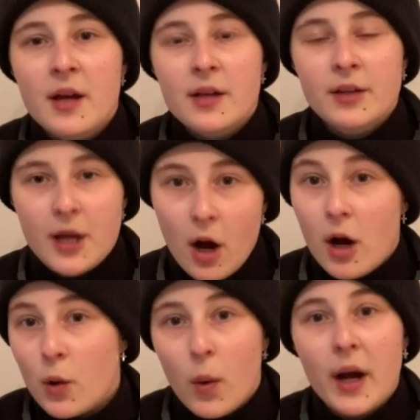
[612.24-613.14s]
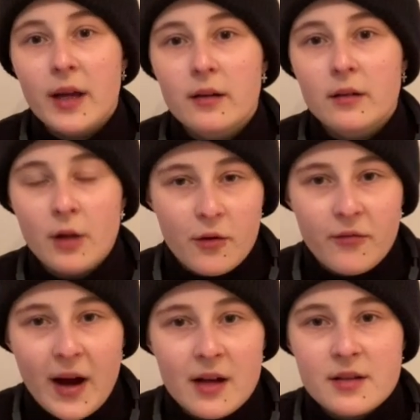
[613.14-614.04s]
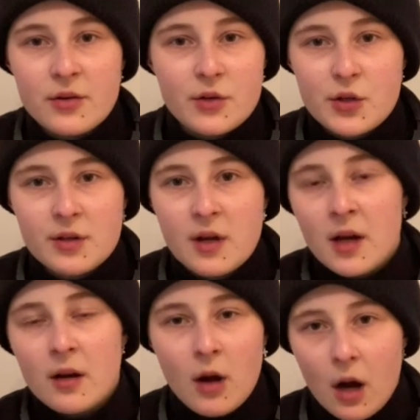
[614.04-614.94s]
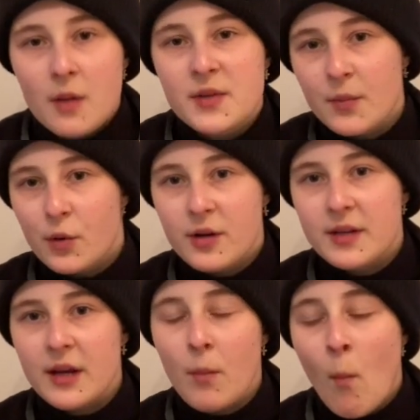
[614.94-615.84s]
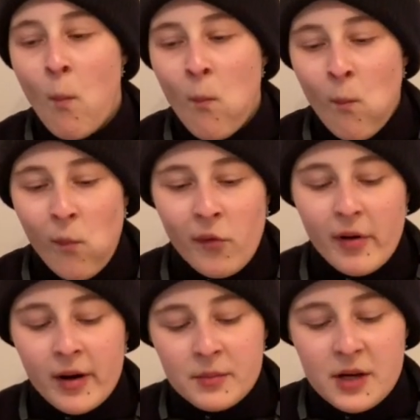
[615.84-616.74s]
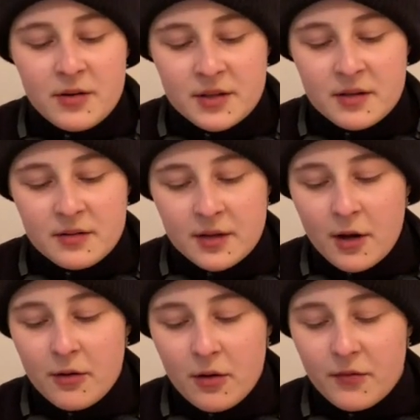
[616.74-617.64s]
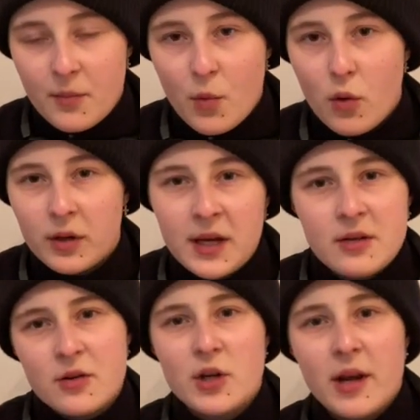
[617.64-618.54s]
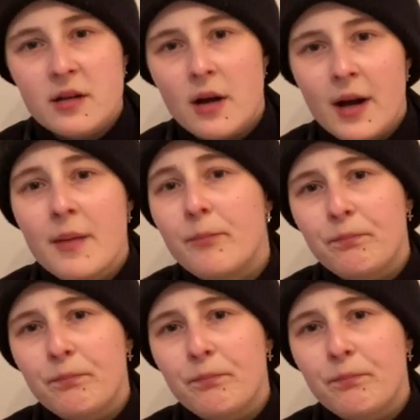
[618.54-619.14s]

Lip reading: they are quite low fat, so it's just carbs and protein. I'm used to going off a more ketogenic diet,